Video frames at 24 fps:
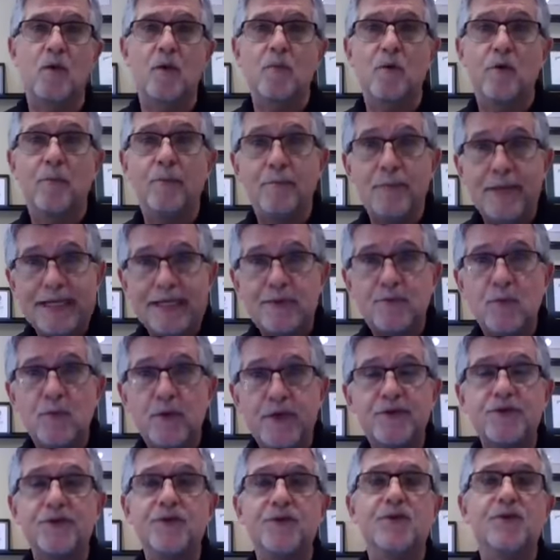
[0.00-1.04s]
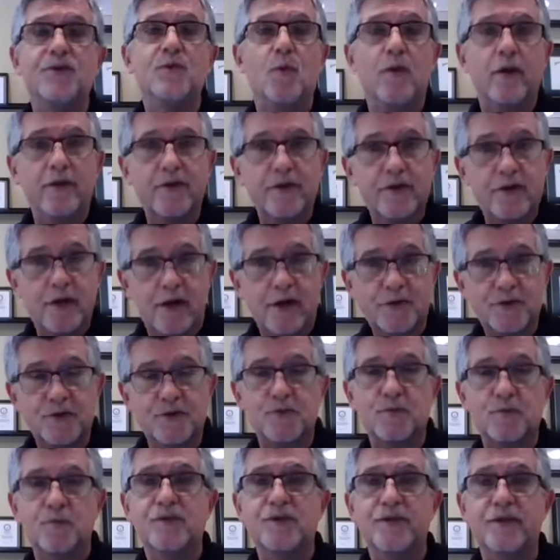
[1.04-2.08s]
where we'll meet with you, one of the
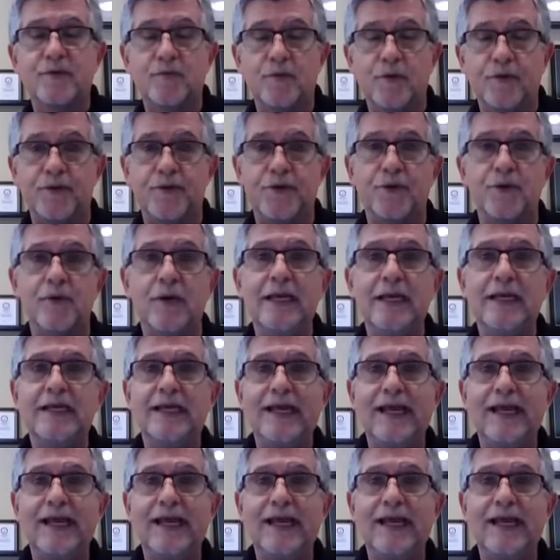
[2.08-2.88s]
doctors will sit with you,